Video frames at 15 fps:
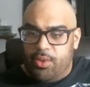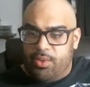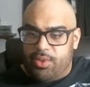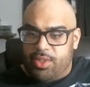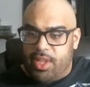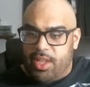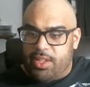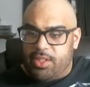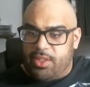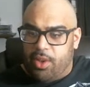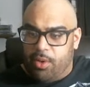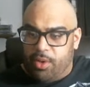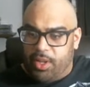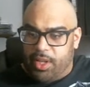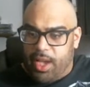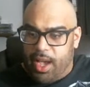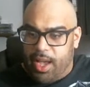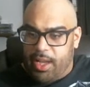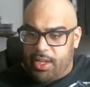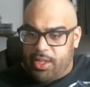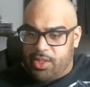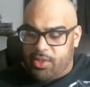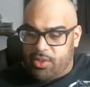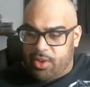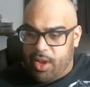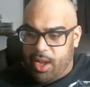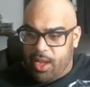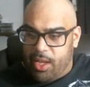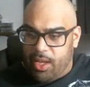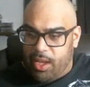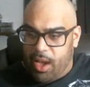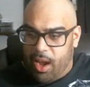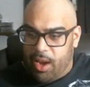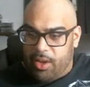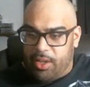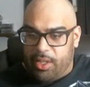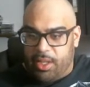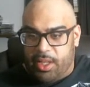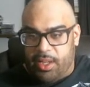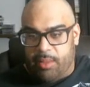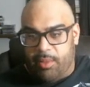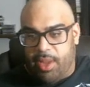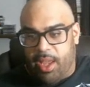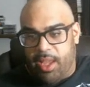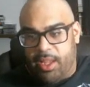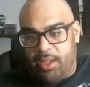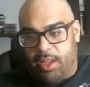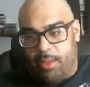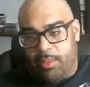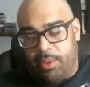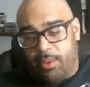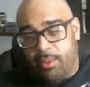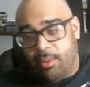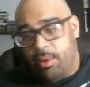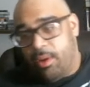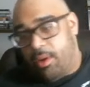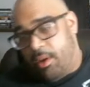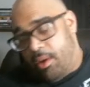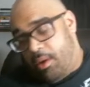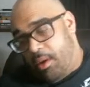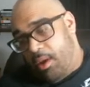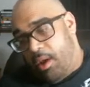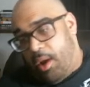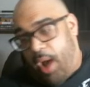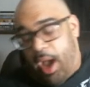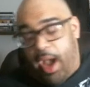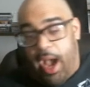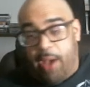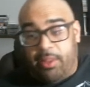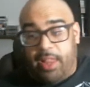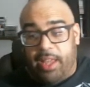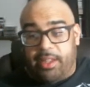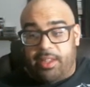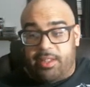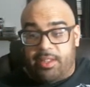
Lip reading: says Tony Khan is trying hard to get him to AEW. I'd like to see